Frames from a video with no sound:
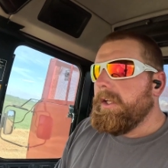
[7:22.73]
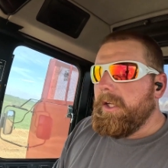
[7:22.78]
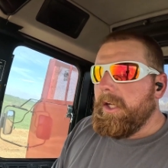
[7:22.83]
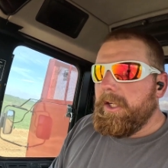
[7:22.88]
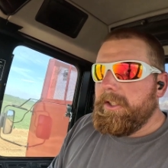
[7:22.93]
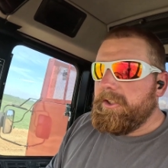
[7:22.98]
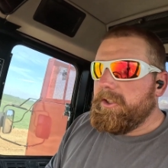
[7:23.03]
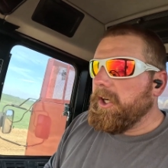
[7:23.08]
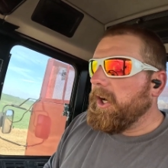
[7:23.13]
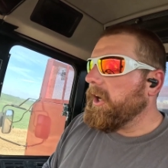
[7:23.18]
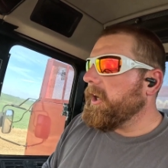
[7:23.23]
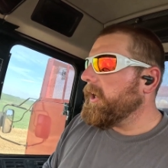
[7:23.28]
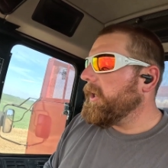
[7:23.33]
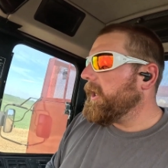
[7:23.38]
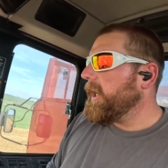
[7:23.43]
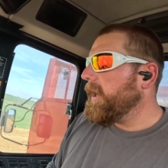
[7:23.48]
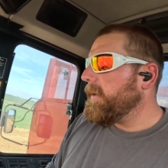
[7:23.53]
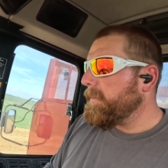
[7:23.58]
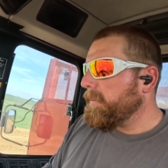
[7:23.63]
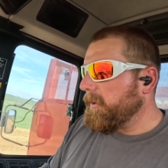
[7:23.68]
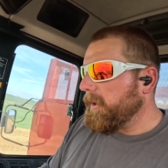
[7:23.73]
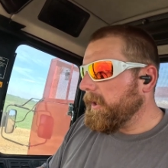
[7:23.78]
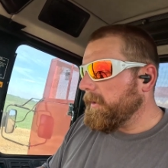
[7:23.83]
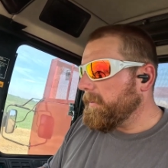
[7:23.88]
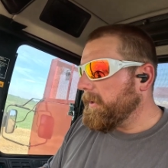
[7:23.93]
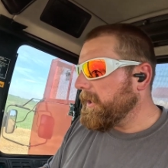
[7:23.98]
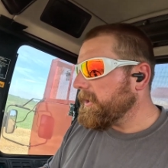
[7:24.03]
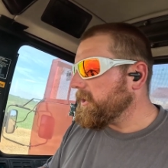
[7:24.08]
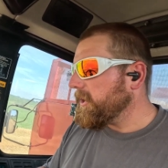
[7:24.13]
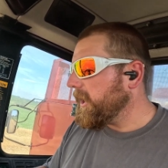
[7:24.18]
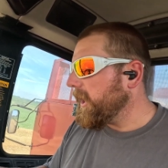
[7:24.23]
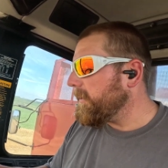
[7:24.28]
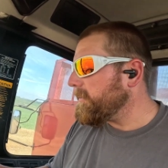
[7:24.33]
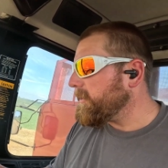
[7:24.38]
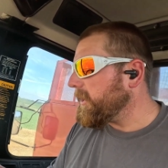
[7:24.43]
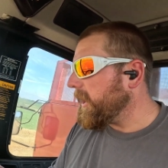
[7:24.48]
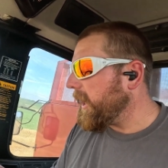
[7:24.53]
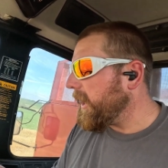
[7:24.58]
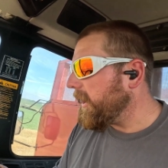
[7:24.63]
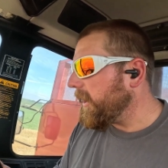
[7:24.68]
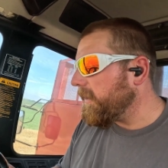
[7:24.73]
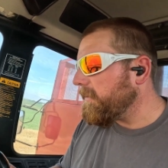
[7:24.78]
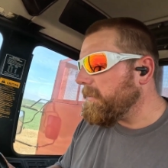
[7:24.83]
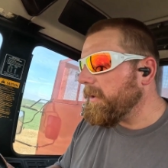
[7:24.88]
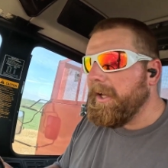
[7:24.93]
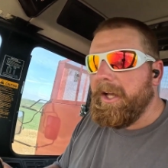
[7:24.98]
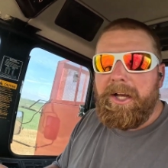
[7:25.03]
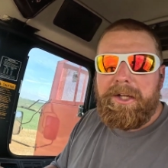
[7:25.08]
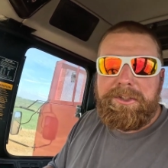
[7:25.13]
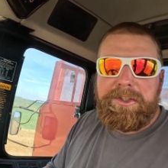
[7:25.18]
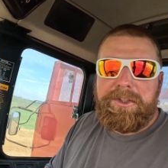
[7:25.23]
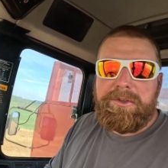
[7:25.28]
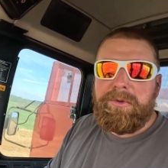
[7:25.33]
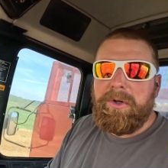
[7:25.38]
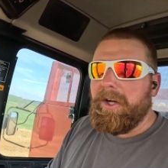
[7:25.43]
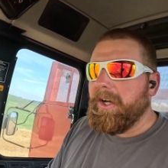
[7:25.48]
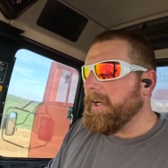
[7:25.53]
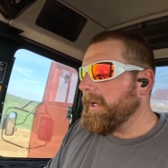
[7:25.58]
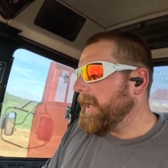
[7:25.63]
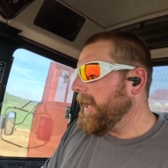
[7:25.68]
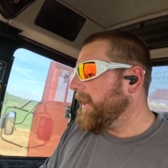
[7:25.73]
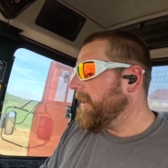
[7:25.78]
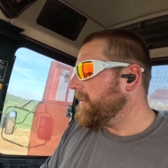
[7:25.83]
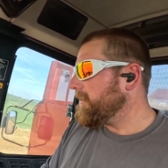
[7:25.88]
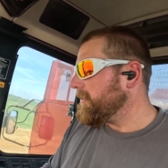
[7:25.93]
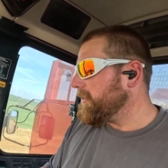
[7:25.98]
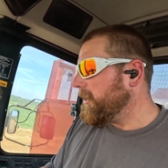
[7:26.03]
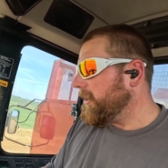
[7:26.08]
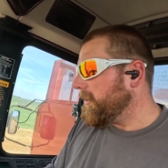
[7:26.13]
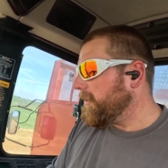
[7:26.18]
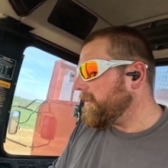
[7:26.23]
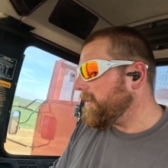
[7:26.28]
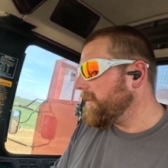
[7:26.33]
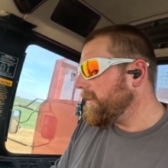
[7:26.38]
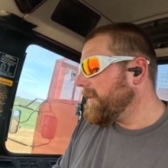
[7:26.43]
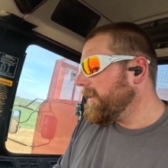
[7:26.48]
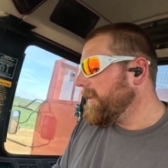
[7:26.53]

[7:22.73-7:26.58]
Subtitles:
It's starting to get pretty busy uptown. Everybody else is running now, so